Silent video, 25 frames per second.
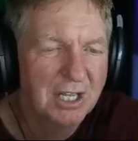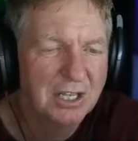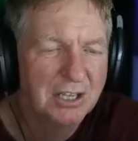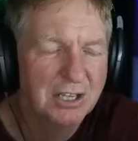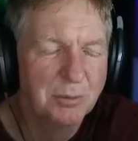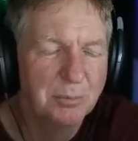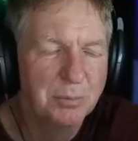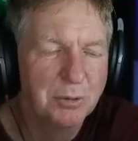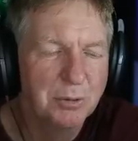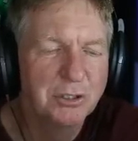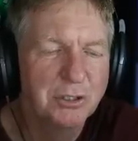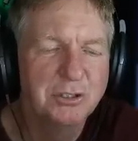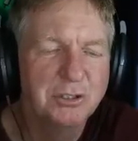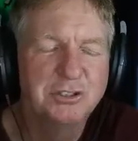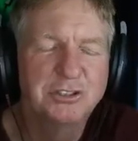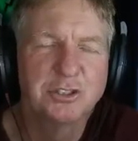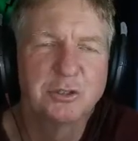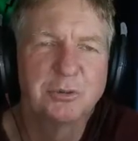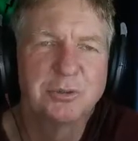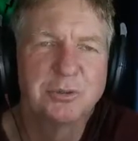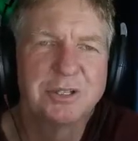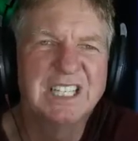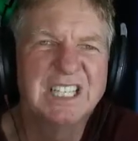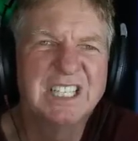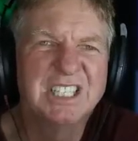The blues
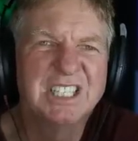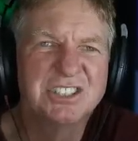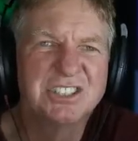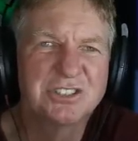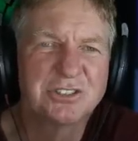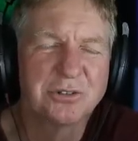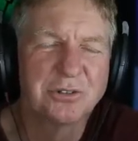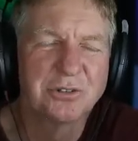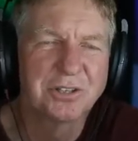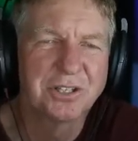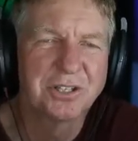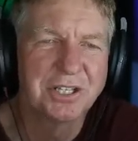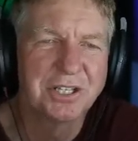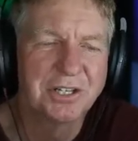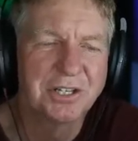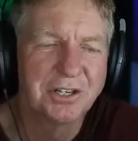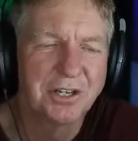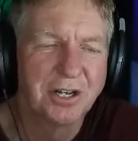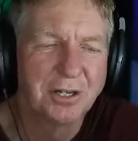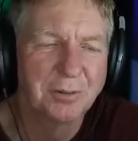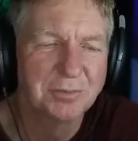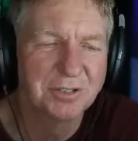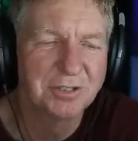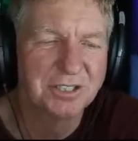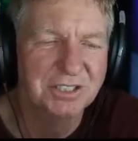are easterly
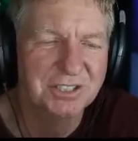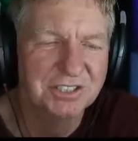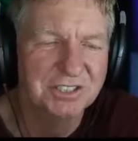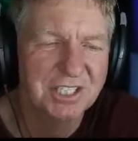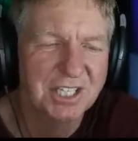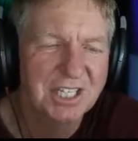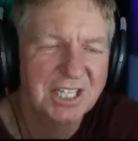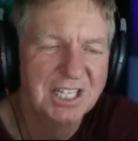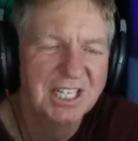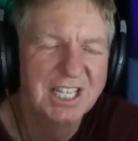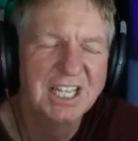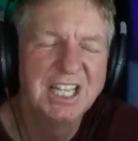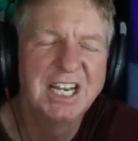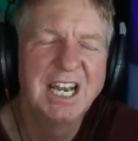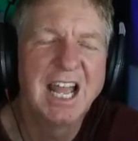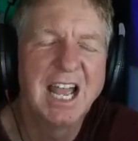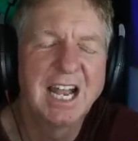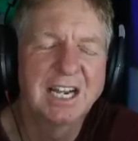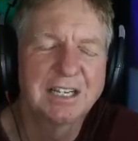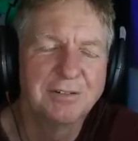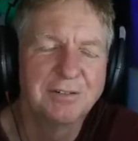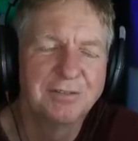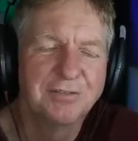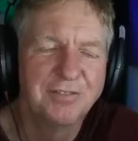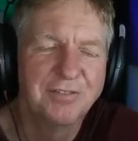anomalies,
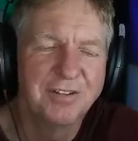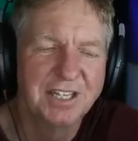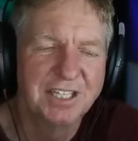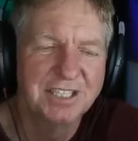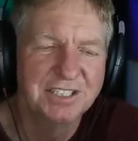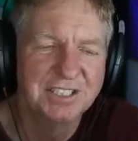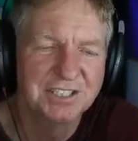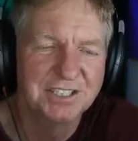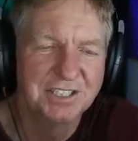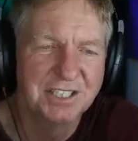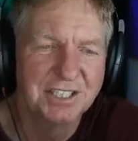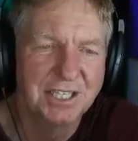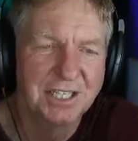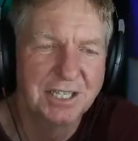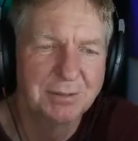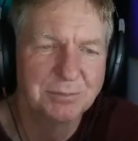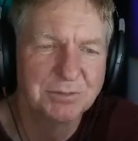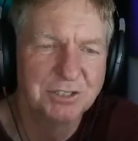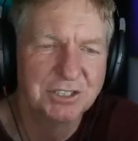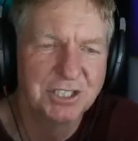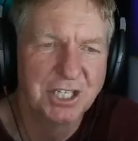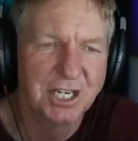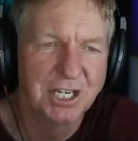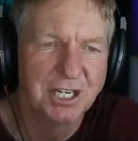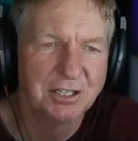inactive phase of the
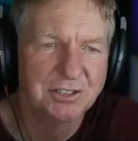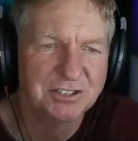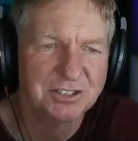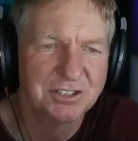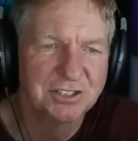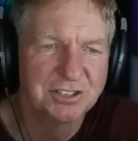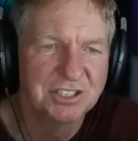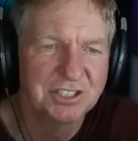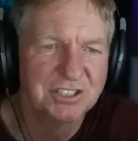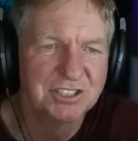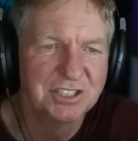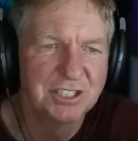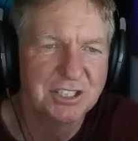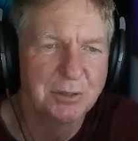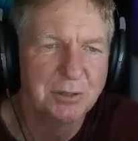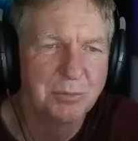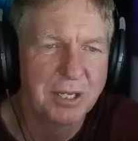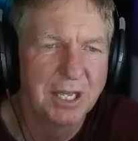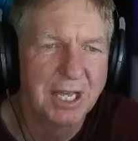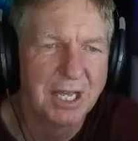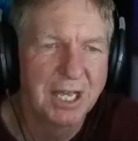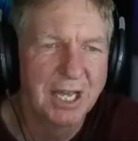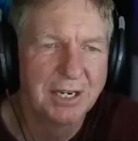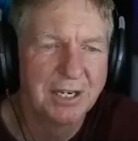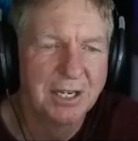MJO. So you can see
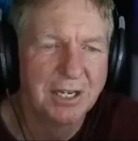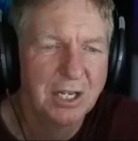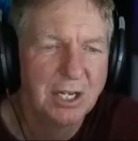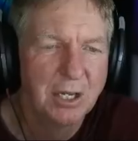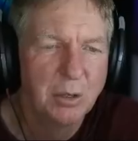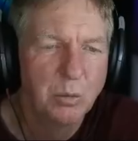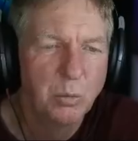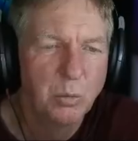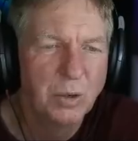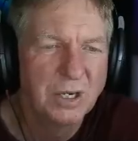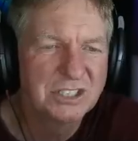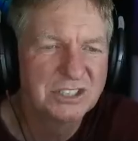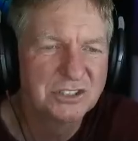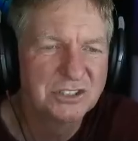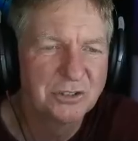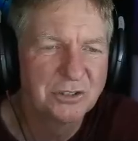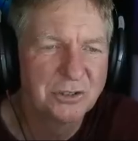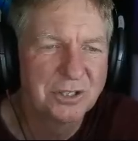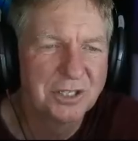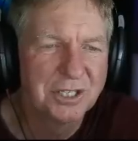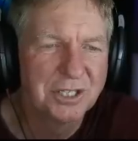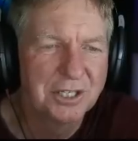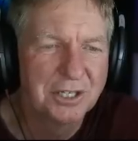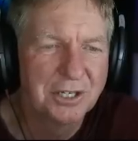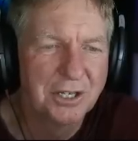we had
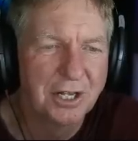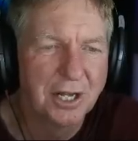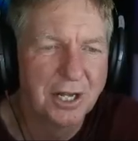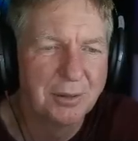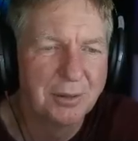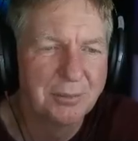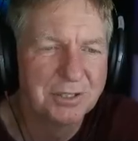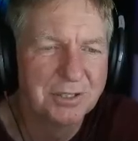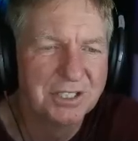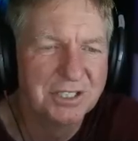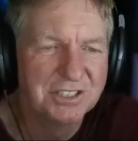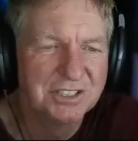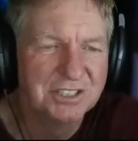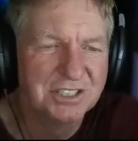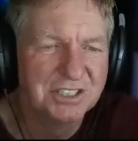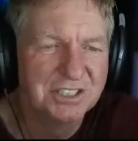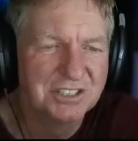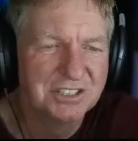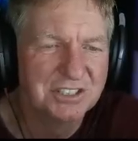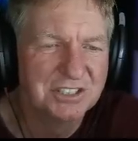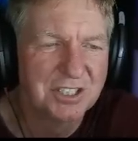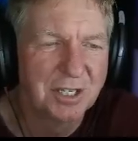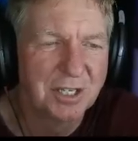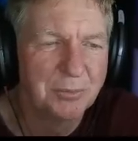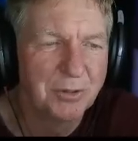westerly anomalies in
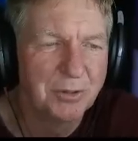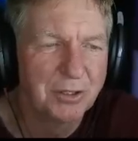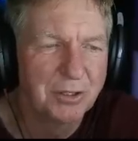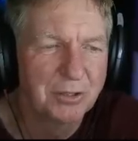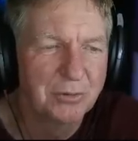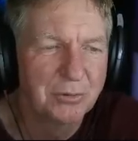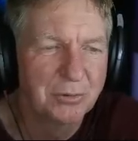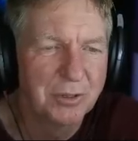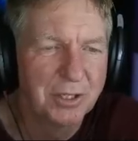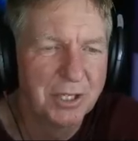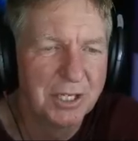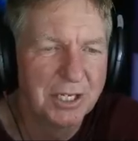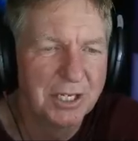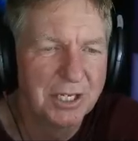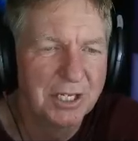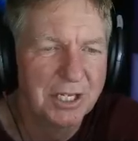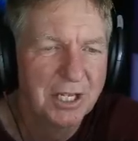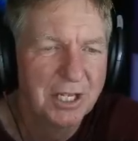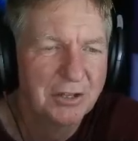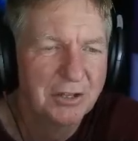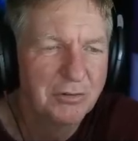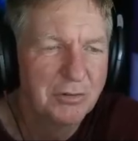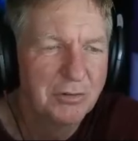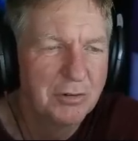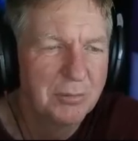some degree
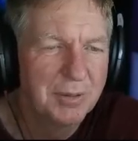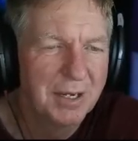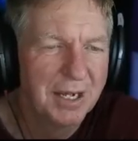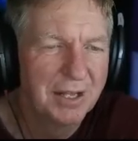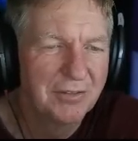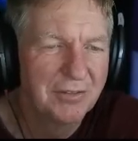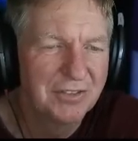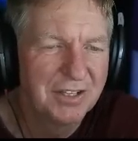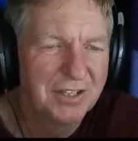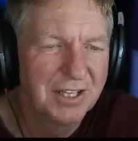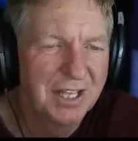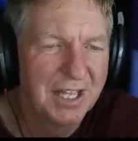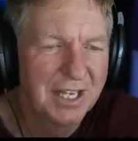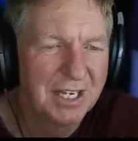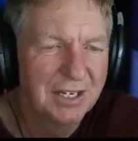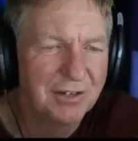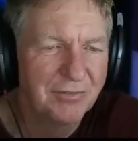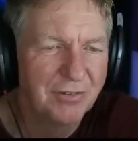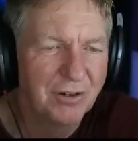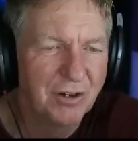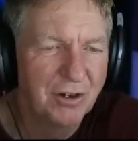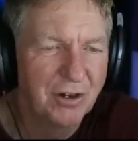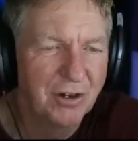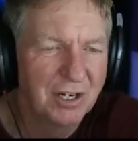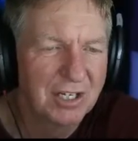through about the end
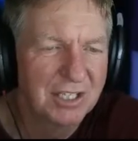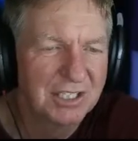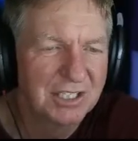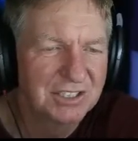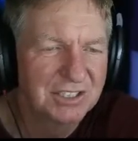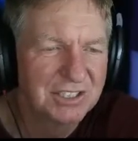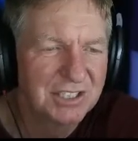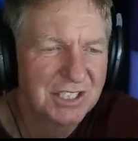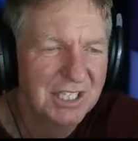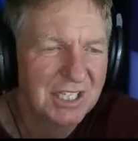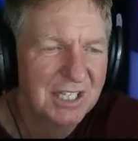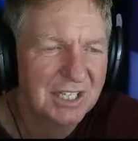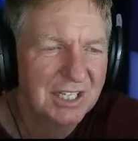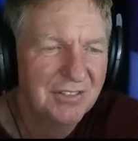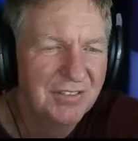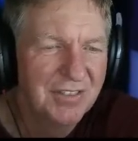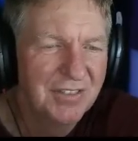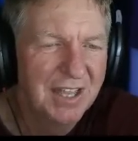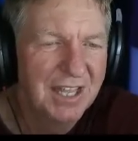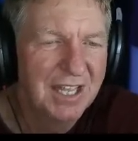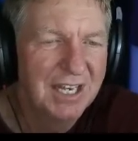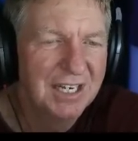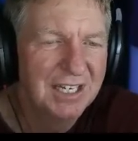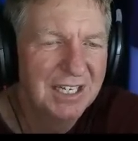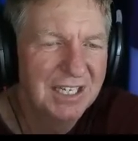of August.
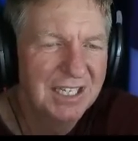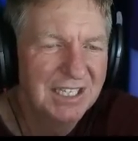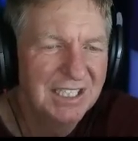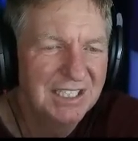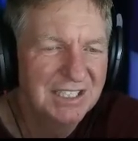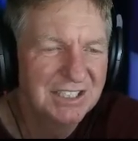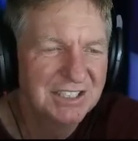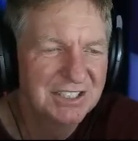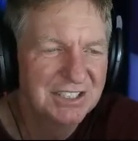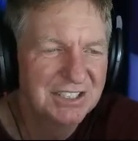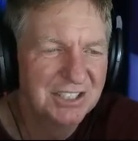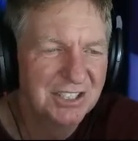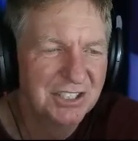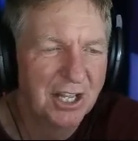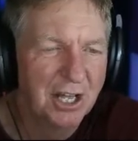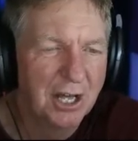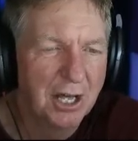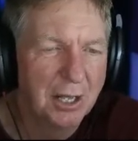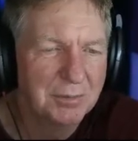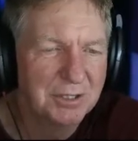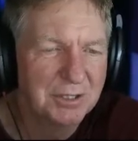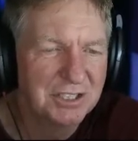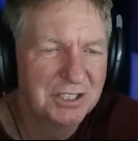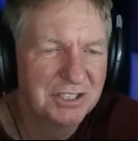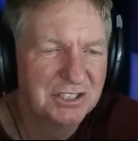Then east
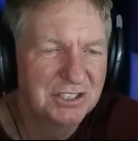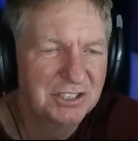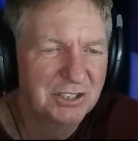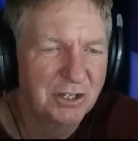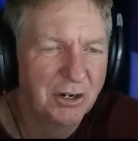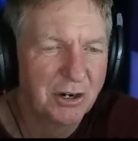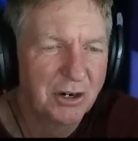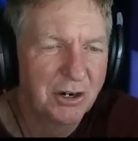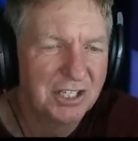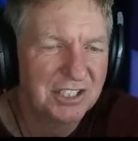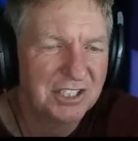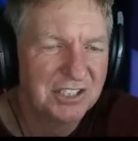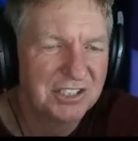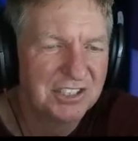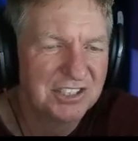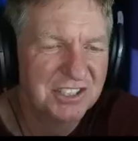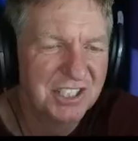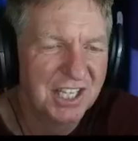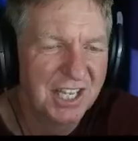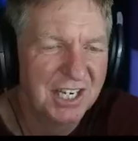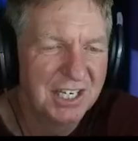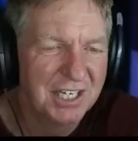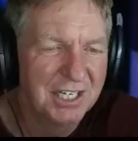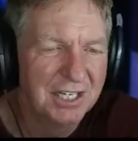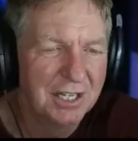anomalies started
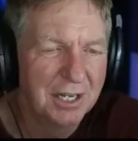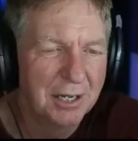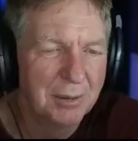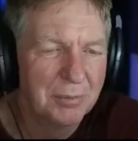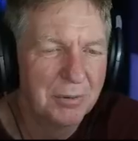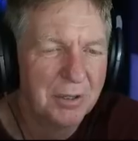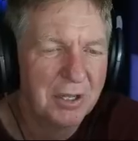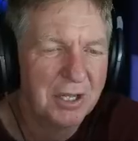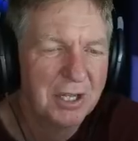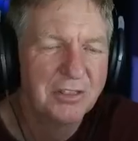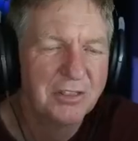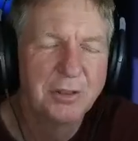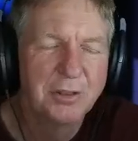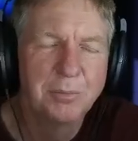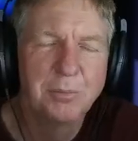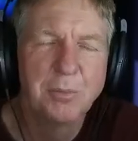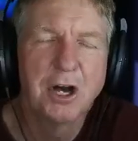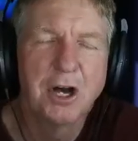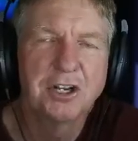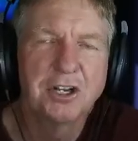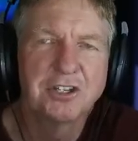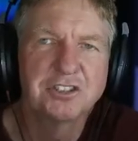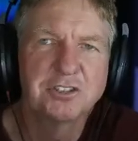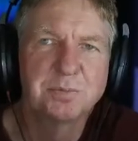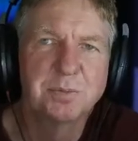setting up. The
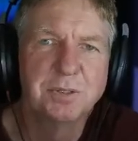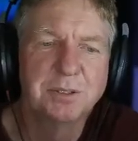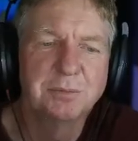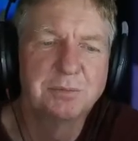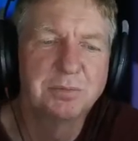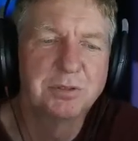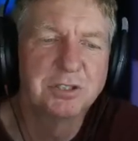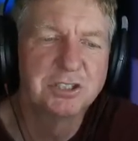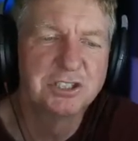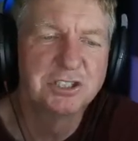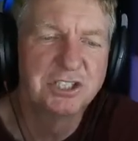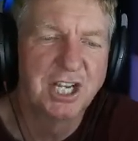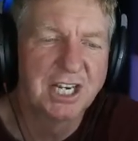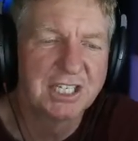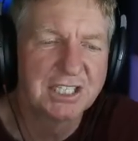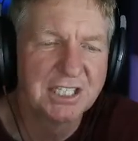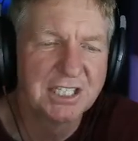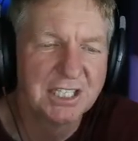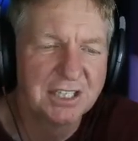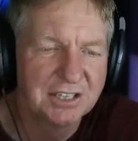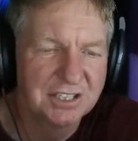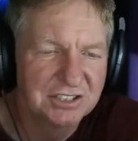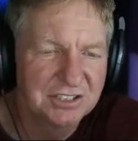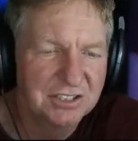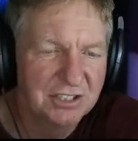model's been
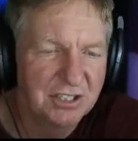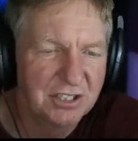projecting this.